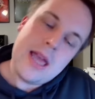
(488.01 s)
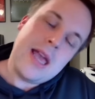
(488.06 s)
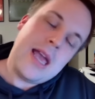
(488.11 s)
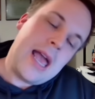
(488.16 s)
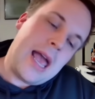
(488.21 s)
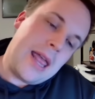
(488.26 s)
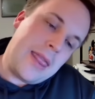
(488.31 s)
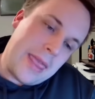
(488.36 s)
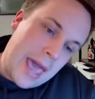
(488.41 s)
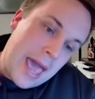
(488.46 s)

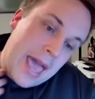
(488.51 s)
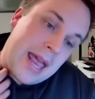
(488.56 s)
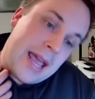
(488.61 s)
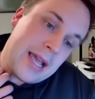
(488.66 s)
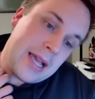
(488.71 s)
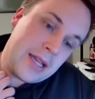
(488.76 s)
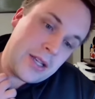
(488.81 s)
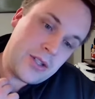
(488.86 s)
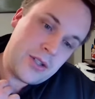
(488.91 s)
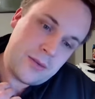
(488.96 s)
And that
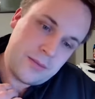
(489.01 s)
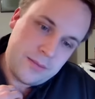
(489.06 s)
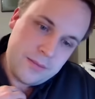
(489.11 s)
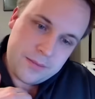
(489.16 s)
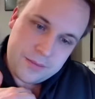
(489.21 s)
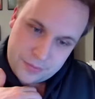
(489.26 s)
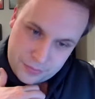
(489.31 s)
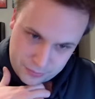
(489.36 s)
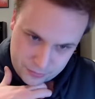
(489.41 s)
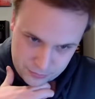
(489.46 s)
is
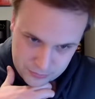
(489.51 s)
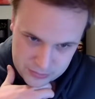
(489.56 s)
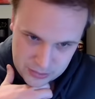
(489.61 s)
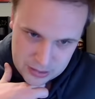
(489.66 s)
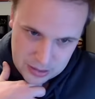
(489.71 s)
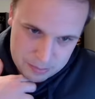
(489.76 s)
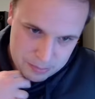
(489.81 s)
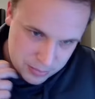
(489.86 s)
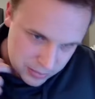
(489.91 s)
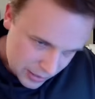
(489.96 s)

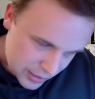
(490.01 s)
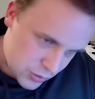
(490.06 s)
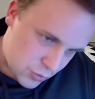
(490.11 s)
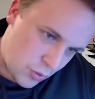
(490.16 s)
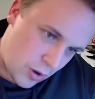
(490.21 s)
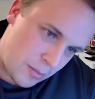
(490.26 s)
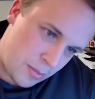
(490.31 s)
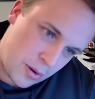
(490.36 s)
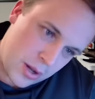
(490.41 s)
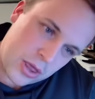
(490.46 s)
a plus
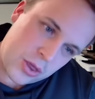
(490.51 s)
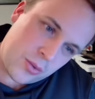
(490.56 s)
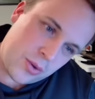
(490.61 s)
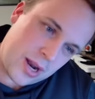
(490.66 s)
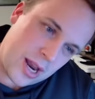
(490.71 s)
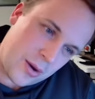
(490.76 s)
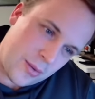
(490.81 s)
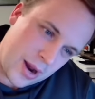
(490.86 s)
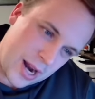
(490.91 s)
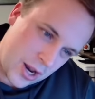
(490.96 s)
1.3
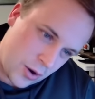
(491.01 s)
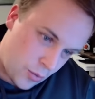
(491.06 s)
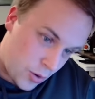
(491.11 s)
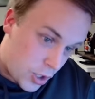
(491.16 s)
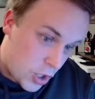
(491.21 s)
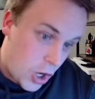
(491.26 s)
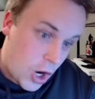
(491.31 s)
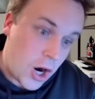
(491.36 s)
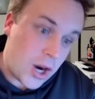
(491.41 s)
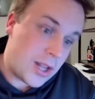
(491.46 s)
net rating,
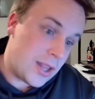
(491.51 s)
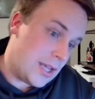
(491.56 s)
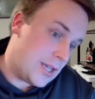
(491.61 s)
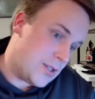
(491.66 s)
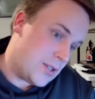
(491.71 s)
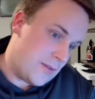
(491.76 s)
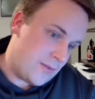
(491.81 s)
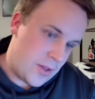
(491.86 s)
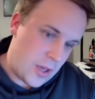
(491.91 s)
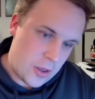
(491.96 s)
regardless
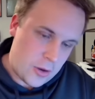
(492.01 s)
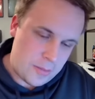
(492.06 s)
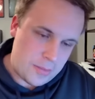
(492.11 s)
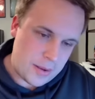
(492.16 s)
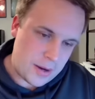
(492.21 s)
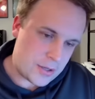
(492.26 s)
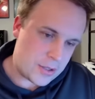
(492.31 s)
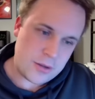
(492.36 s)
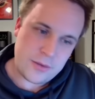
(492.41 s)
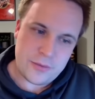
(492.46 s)
of the other
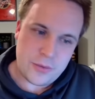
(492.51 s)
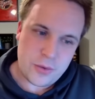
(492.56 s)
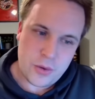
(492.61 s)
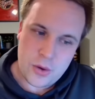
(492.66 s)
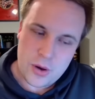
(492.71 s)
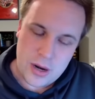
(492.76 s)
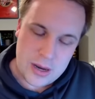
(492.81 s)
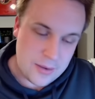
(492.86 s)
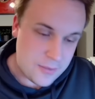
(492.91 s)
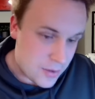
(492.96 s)
players on the
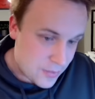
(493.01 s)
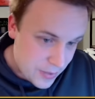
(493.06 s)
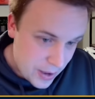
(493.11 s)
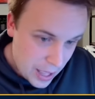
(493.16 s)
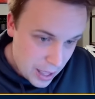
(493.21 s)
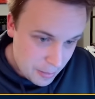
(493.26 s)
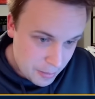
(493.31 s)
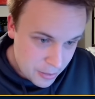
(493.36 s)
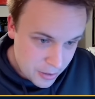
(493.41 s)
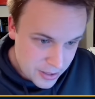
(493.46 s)
floor, even if
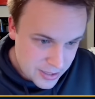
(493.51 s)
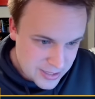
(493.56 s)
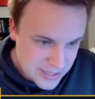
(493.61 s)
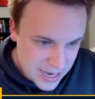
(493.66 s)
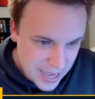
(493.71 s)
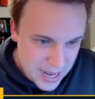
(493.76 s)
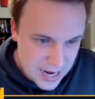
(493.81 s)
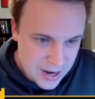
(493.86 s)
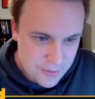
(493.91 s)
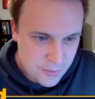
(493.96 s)
Haliburton is
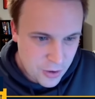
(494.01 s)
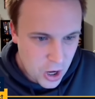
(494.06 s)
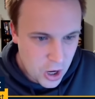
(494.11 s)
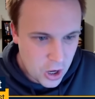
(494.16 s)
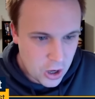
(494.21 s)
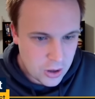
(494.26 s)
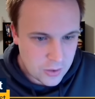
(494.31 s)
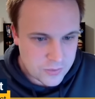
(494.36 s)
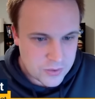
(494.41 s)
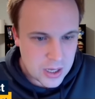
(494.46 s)
not
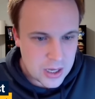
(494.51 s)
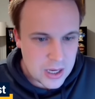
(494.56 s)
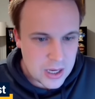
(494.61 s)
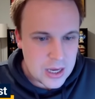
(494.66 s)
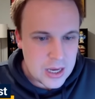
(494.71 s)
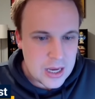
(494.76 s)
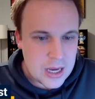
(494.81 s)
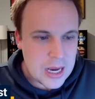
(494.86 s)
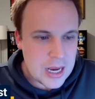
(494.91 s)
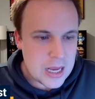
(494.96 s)
involved
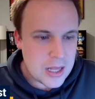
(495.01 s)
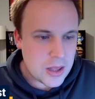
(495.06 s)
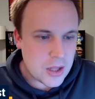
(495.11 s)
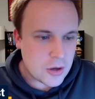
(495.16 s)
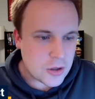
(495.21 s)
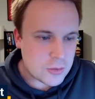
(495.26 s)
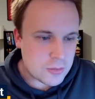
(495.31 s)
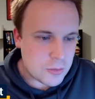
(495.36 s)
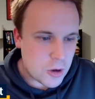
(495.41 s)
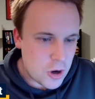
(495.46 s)
in
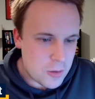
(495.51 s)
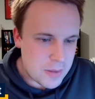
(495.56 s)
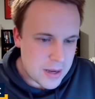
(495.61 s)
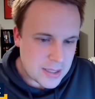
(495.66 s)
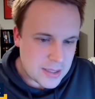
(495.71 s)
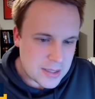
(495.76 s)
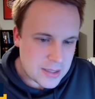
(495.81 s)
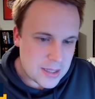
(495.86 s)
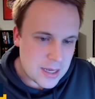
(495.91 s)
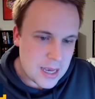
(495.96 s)
those
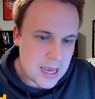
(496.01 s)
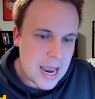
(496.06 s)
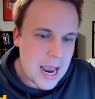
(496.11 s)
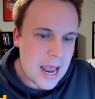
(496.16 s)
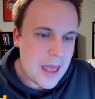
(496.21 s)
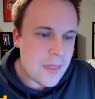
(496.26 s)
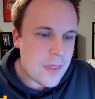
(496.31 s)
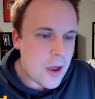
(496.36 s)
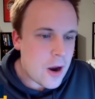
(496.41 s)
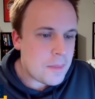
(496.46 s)
moments.
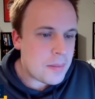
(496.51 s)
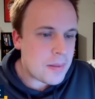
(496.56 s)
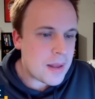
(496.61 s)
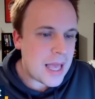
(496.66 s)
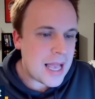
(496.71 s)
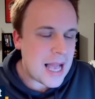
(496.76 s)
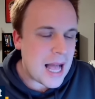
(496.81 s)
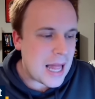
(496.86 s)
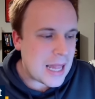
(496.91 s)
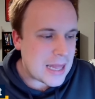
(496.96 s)
And they're
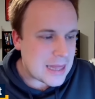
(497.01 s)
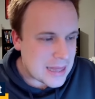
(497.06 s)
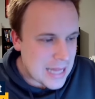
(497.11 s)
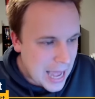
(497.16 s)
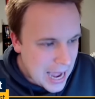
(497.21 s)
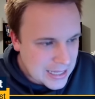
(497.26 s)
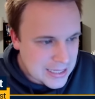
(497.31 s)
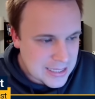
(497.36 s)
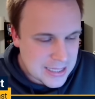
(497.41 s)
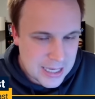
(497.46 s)
playing a
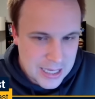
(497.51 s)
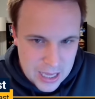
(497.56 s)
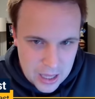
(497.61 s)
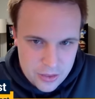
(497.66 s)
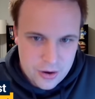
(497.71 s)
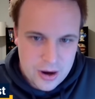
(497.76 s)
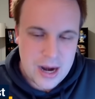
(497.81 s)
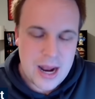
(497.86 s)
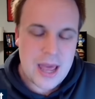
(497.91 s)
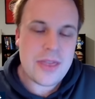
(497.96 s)
lot together.
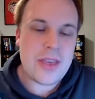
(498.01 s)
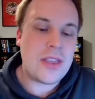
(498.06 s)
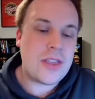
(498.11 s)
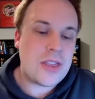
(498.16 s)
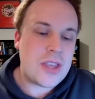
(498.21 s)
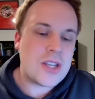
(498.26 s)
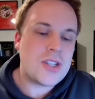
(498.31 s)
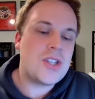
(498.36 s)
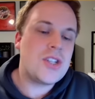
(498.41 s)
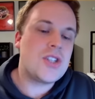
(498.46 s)
And I think
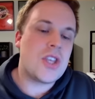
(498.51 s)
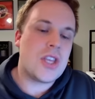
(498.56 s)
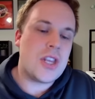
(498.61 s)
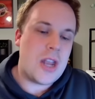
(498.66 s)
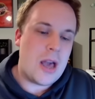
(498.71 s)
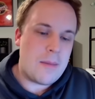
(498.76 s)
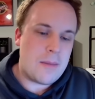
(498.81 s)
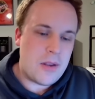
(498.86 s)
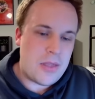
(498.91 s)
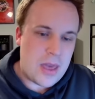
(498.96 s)
this is the
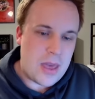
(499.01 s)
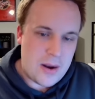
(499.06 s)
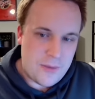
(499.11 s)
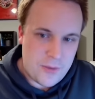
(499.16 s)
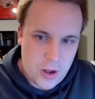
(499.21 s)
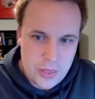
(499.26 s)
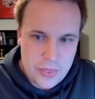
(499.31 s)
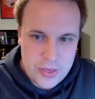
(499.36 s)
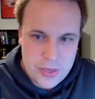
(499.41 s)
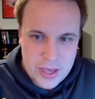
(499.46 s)
number that, of
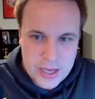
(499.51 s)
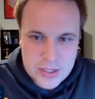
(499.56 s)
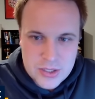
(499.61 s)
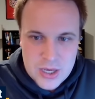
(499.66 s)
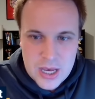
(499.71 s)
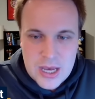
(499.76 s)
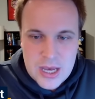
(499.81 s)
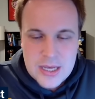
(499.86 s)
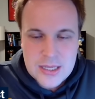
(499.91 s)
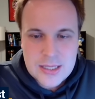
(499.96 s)
all things,
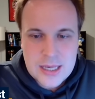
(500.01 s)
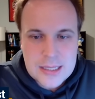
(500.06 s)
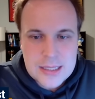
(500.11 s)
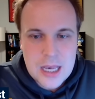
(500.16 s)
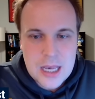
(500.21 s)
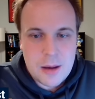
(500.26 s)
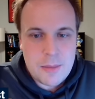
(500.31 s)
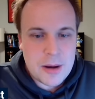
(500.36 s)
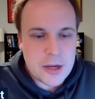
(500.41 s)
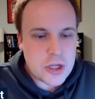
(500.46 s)
says
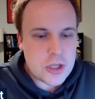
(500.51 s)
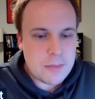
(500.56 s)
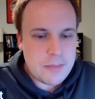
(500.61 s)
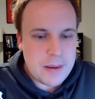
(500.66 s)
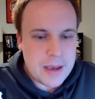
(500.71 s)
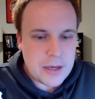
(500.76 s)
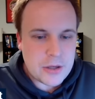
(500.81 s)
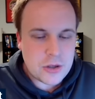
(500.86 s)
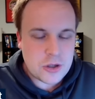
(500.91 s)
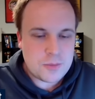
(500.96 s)
how much the
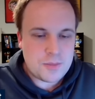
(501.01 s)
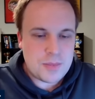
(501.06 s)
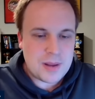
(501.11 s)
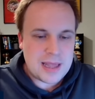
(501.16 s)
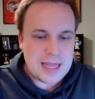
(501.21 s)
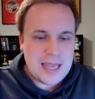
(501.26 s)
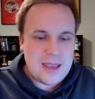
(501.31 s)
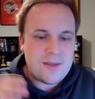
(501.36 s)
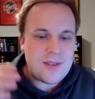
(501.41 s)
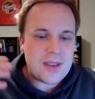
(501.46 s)
Pacers
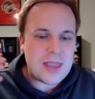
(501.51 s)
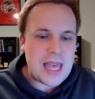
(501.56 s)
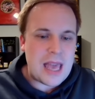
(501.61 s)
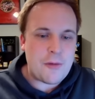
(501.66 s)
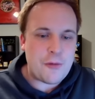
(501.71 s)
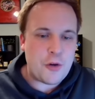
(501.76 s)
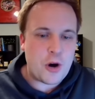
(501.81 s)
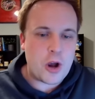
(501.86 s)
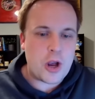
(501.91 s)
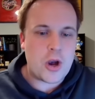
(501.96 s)
believe in that
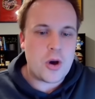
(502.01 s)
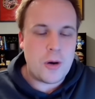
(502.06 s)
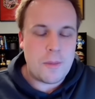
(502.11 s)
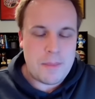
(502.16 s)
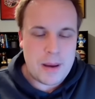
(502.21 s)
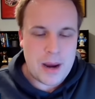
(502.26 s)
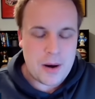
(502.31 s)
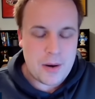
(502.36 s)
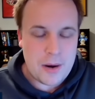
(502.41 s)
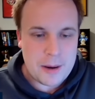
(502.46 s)
front court
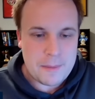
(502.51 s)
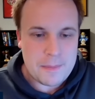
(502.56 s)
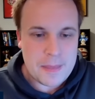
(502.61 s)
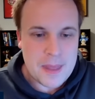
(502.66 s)
pairing.